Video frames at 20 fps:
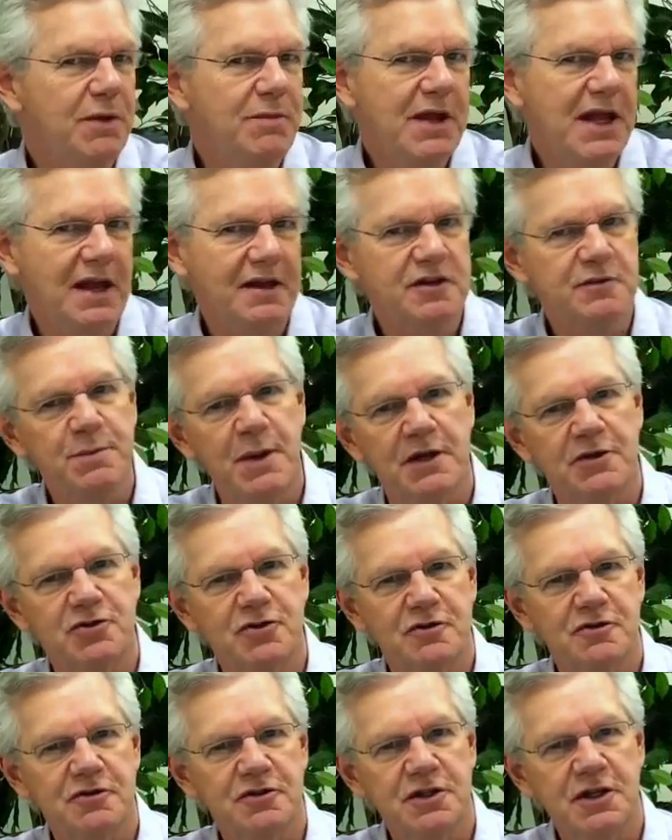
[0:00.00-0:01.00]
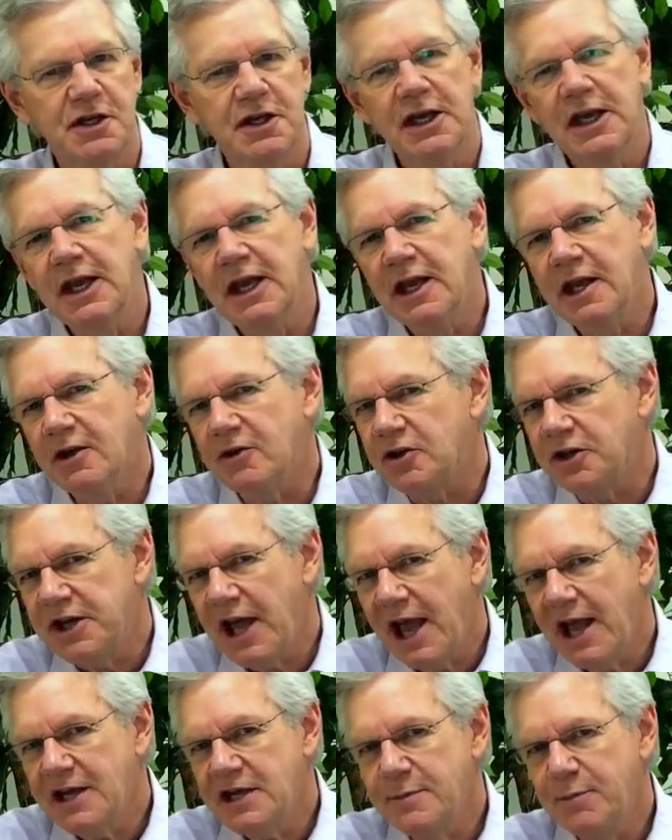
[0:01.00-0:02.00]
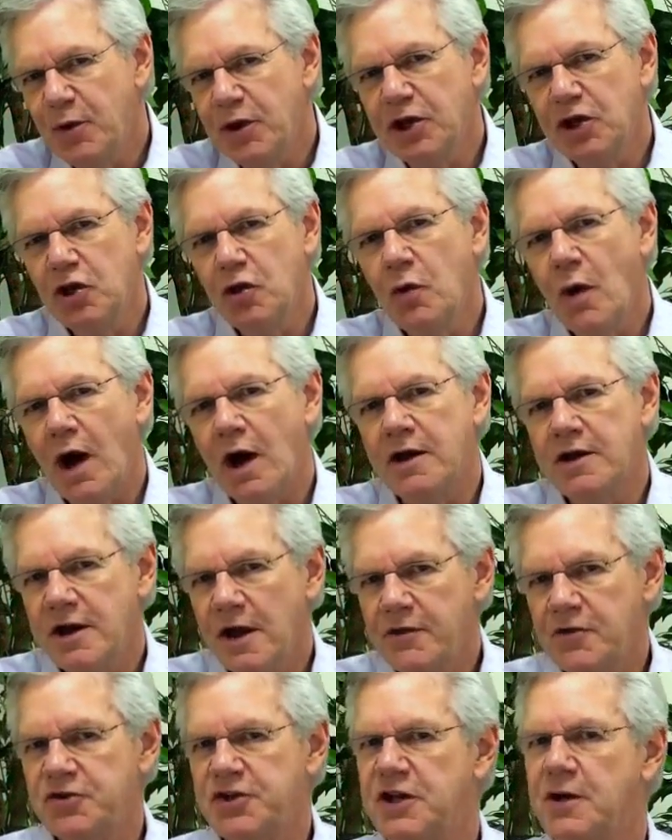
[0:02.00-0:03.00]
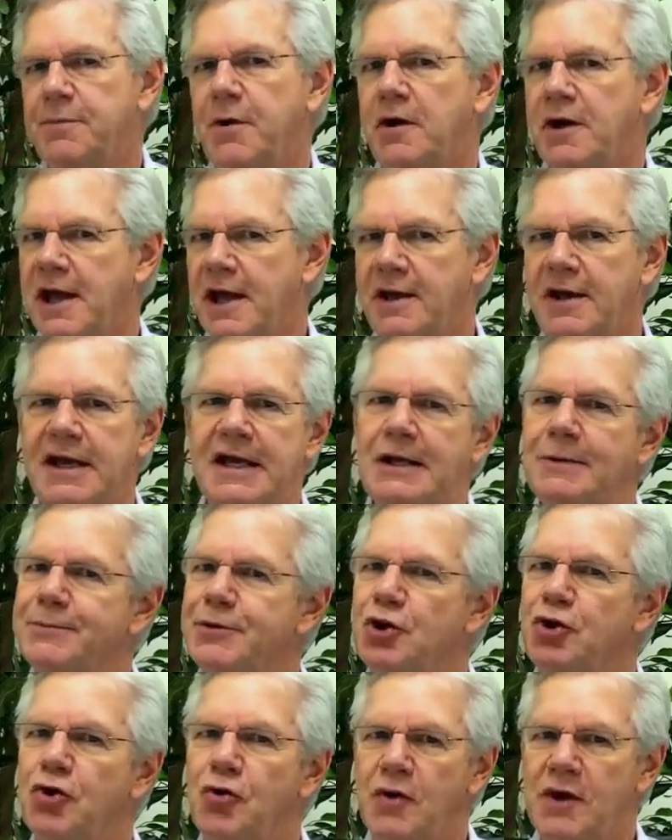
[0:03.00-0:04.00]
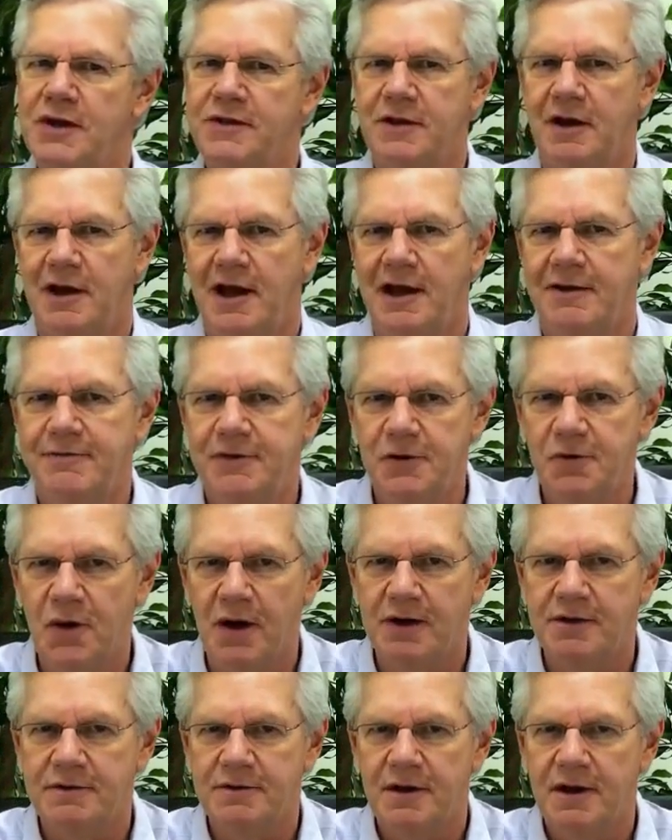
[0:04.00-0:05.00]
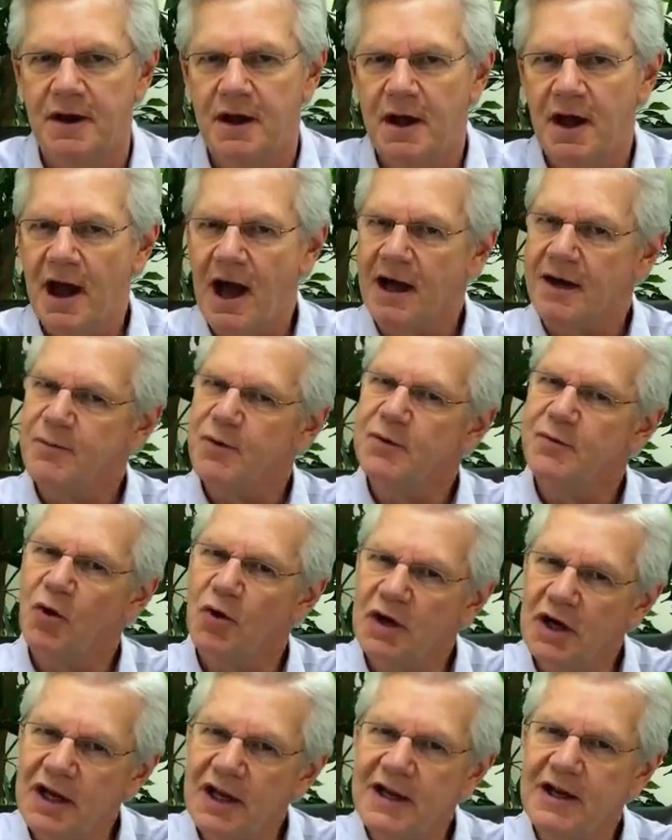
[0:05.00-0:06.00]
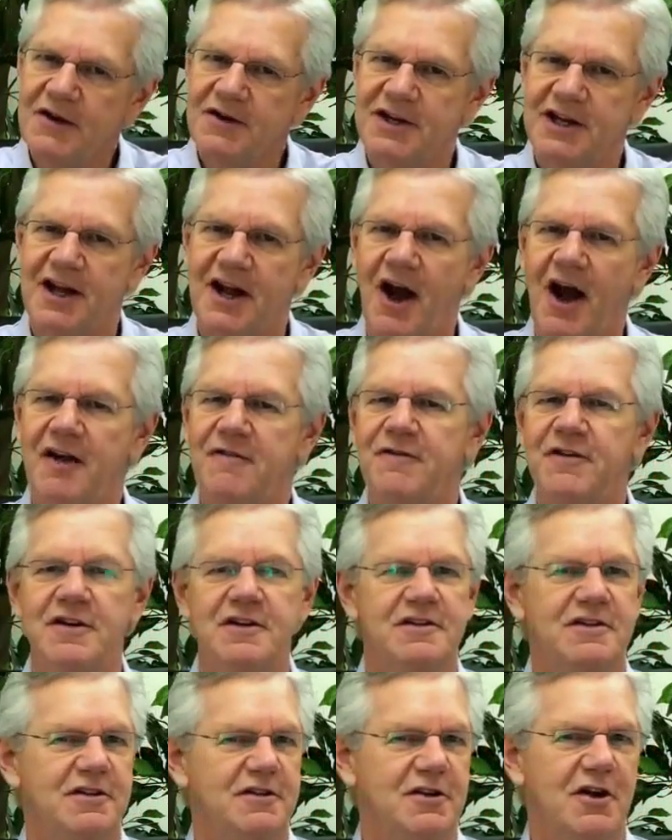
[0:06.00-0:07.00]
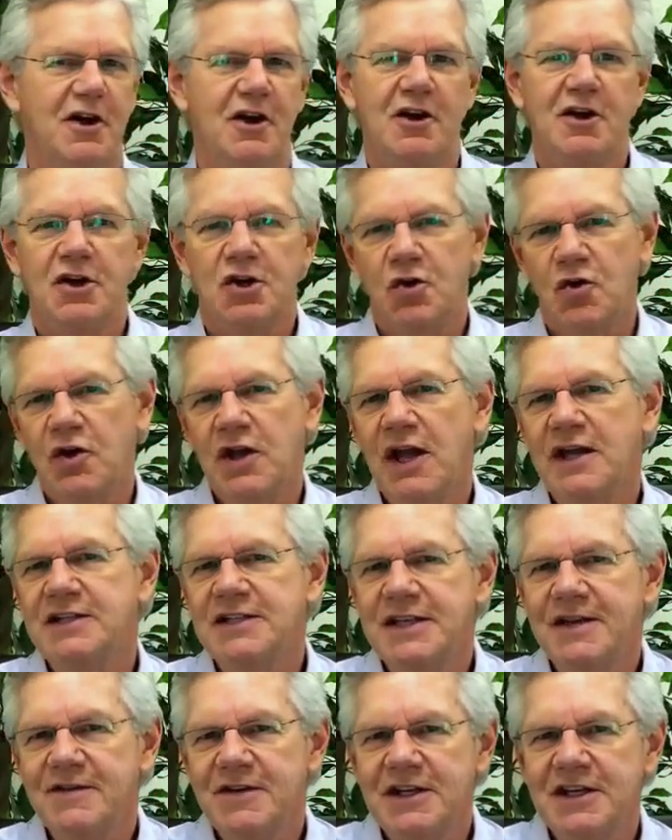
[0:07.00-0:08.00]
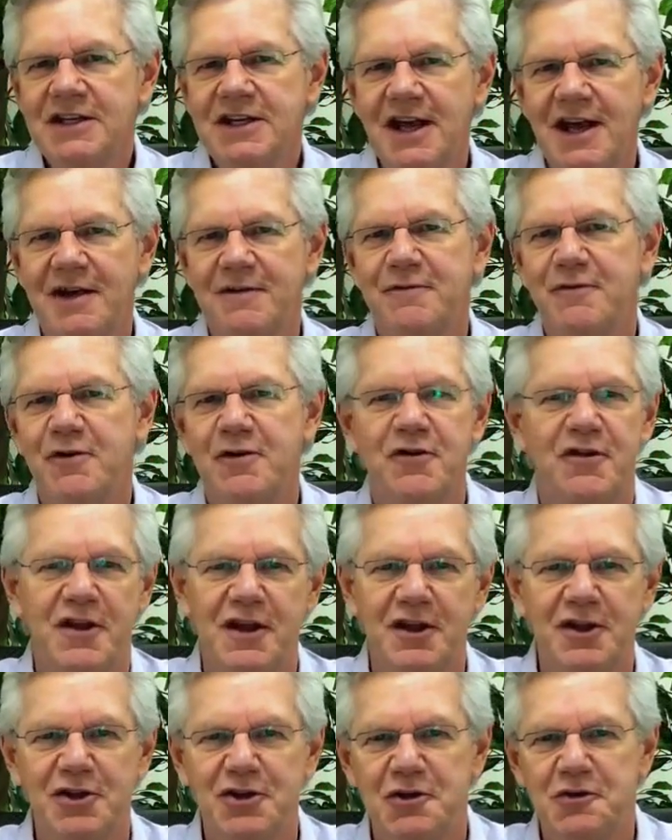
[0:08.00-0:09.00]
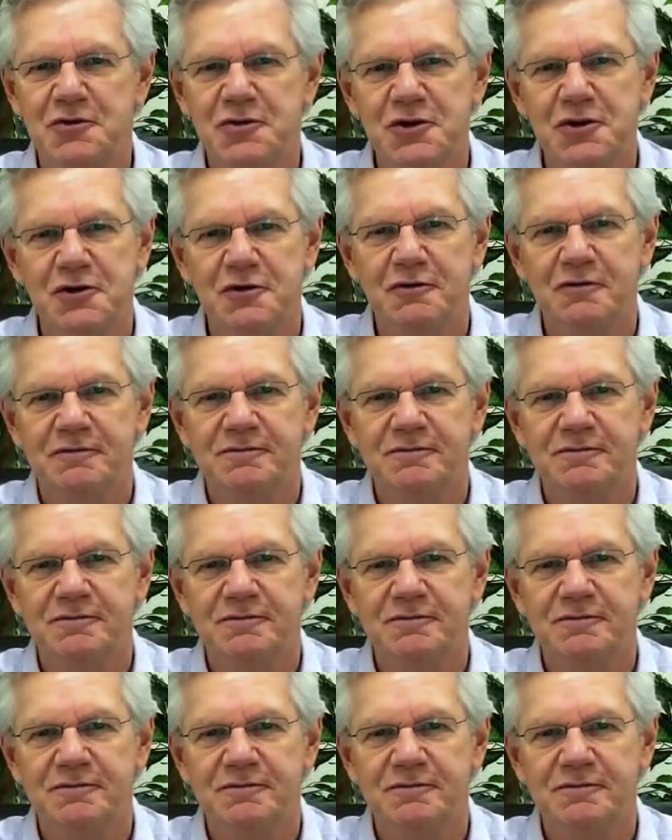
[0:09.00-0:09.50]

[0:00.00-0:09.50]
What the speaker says: PBS specials. Here today to bring you another tip on how to help you create the life you want. How to bring more clarity, confidence, and creativity to everything you do.